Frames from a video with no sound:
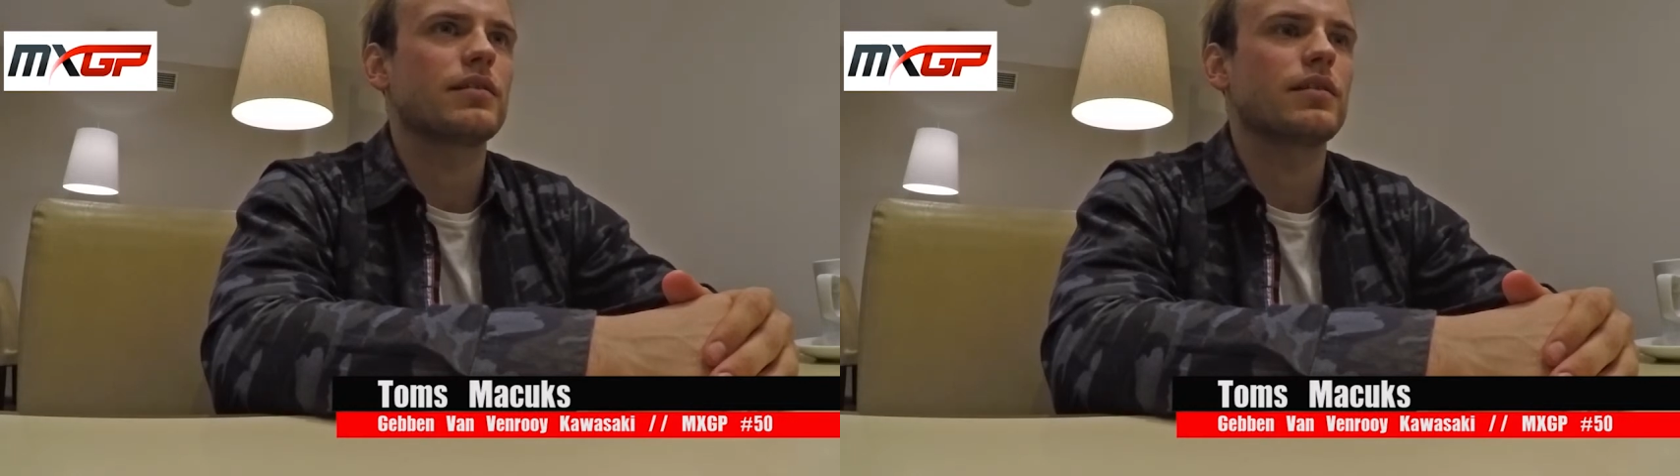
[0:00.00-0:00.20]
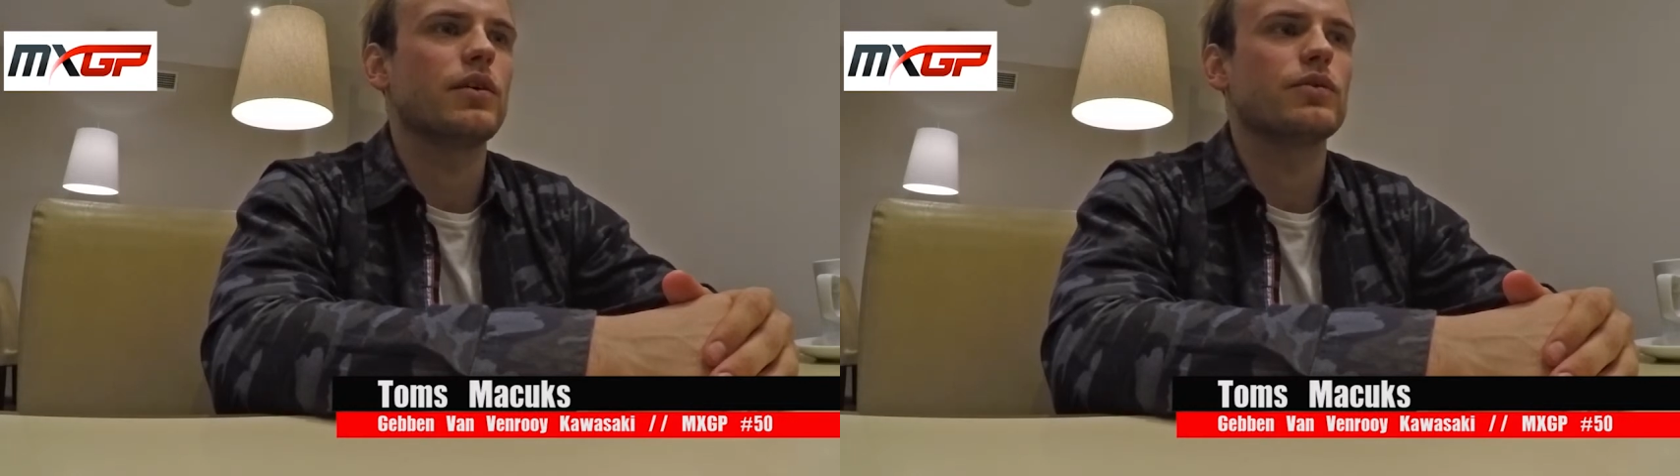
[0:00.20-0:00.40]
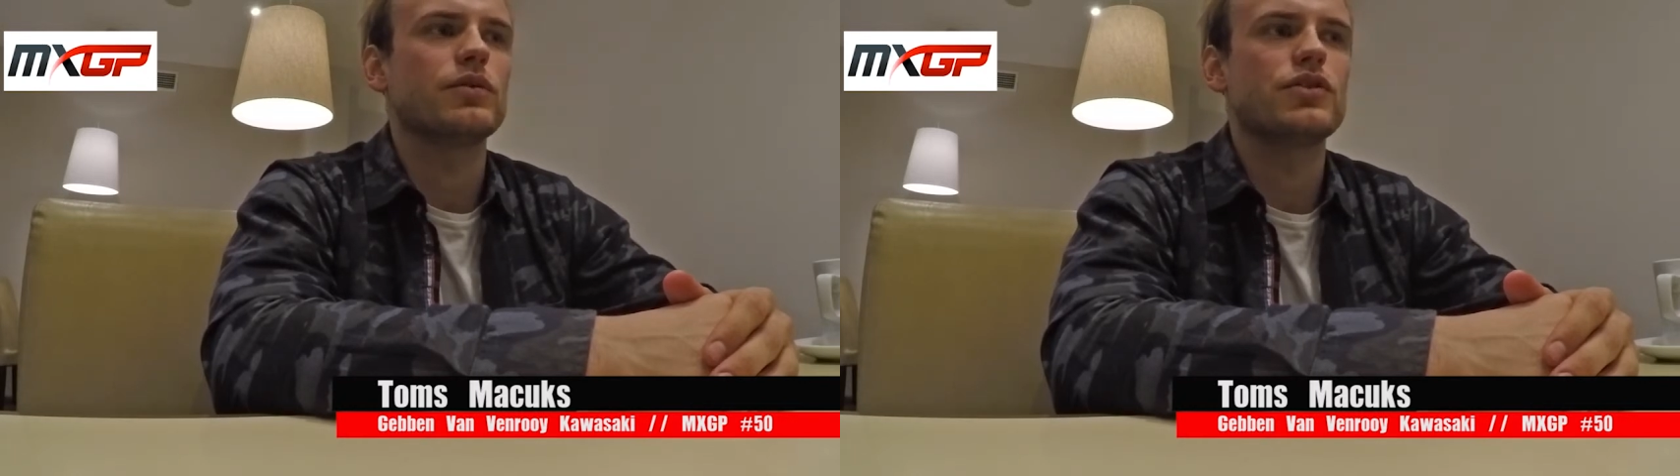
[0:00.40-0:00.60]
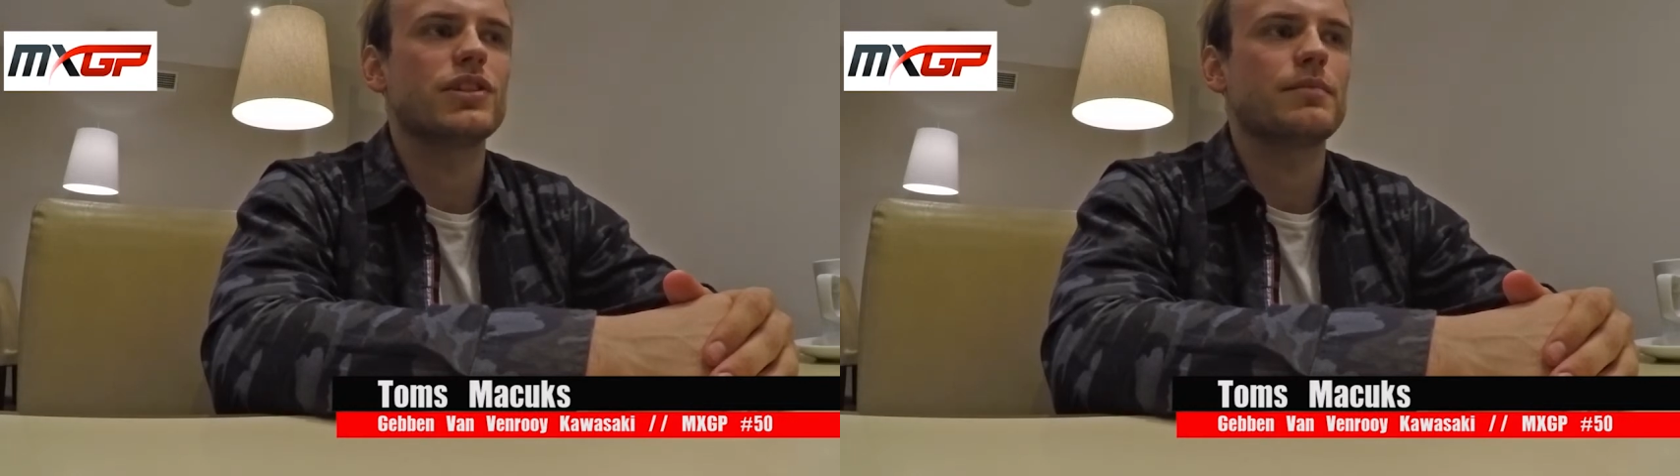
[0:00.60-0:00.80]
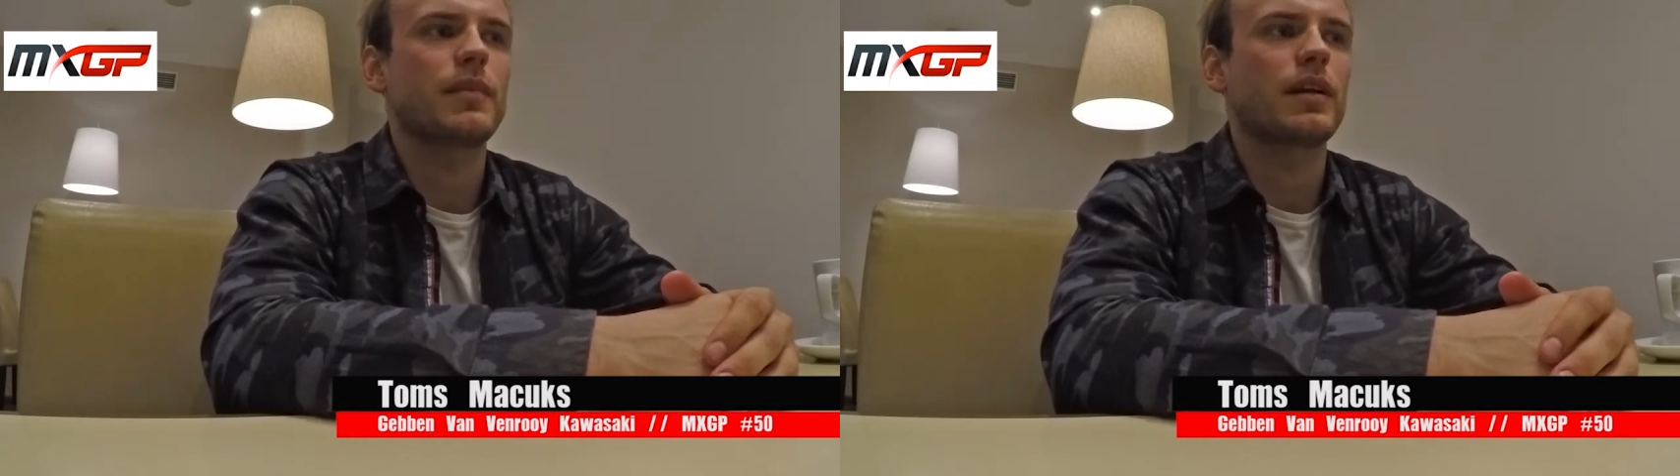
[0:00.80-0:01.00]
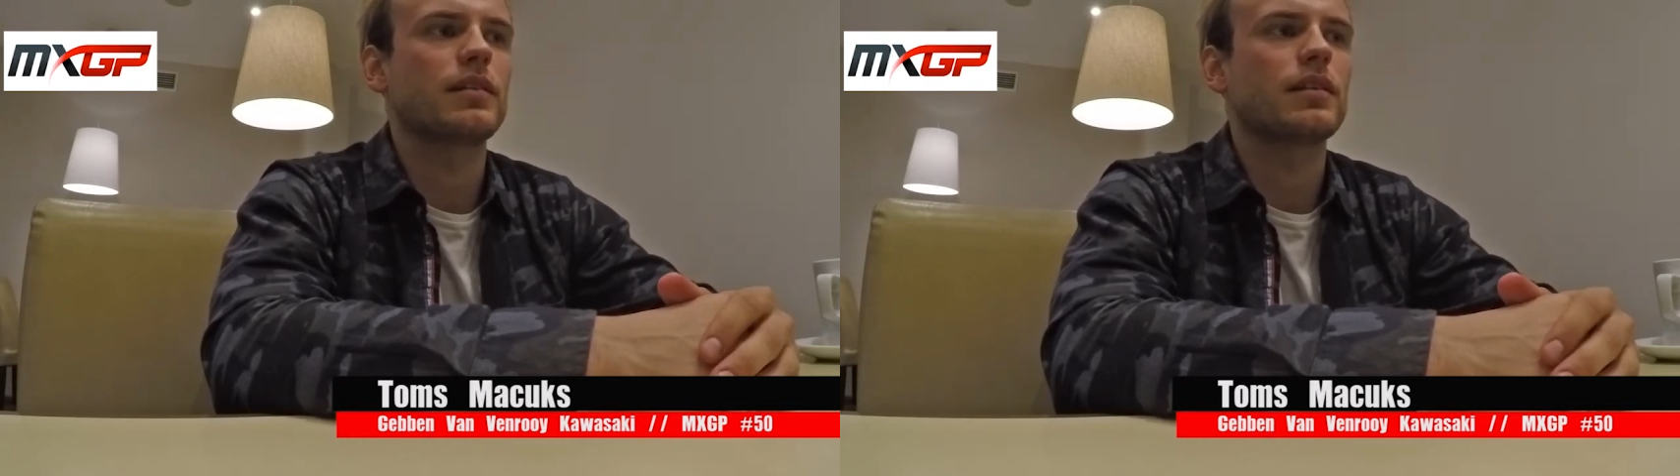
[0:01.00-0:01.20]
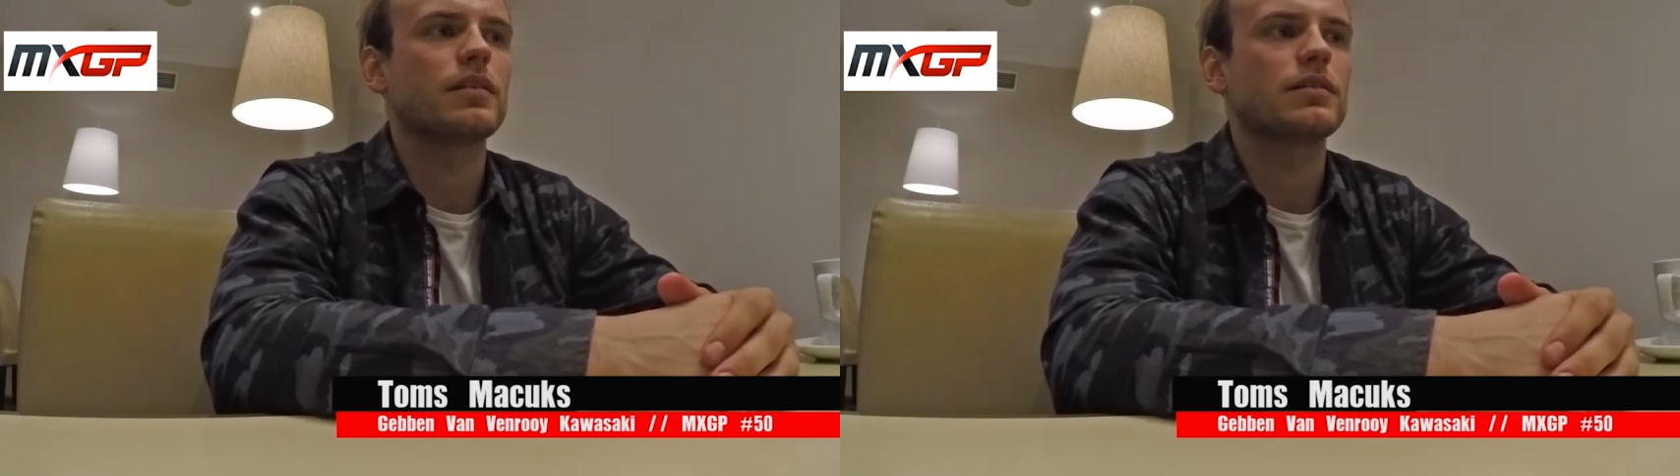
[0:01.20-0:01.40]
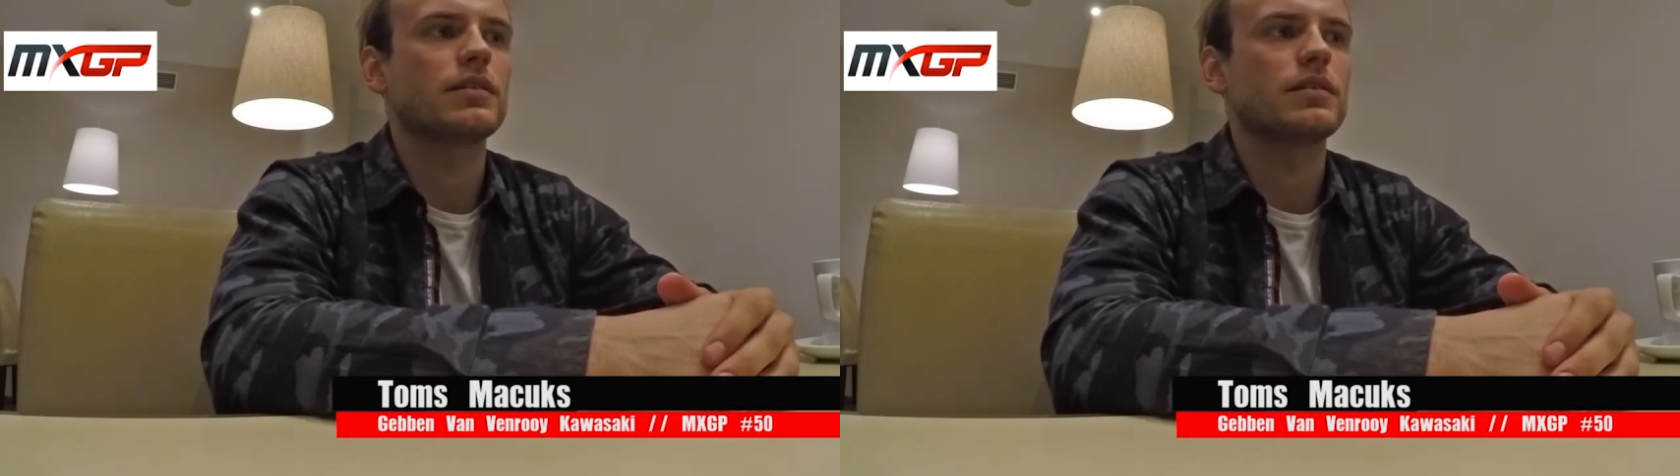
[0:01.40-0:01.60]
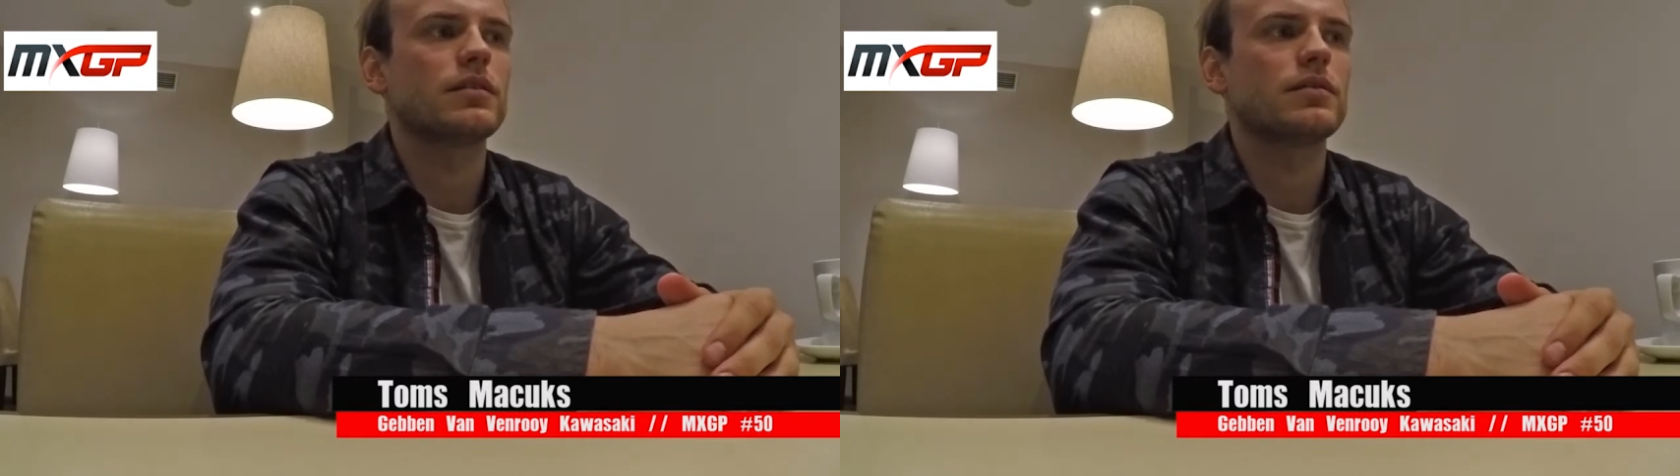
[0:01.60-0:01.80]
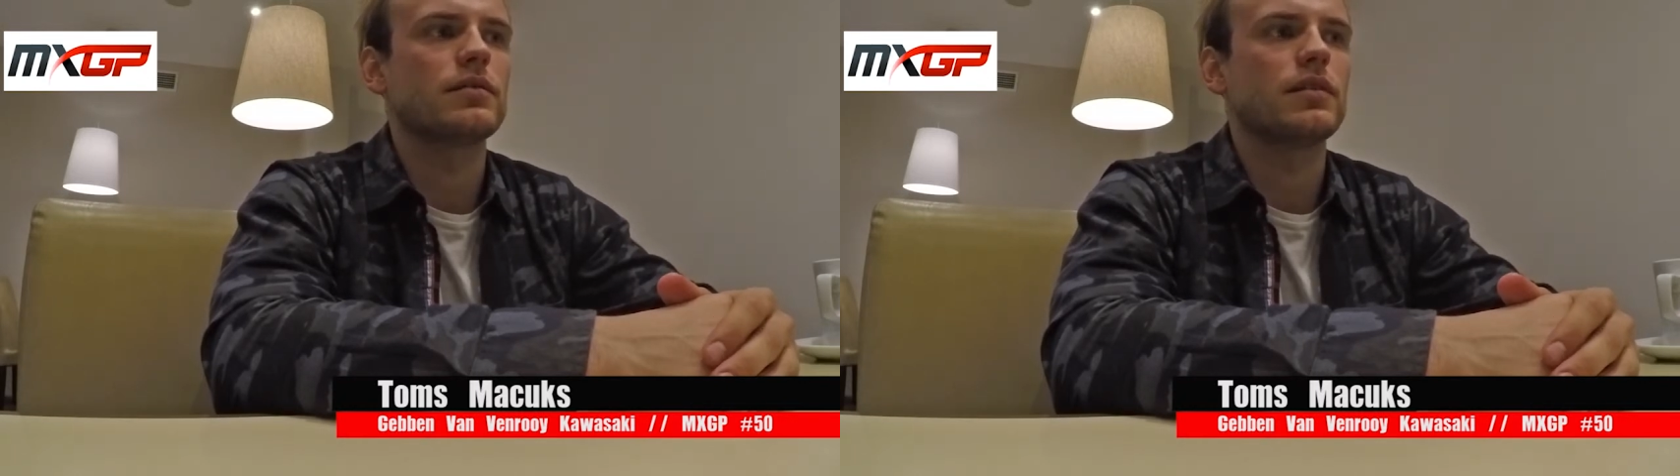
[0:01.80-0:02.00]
go to gym and uh,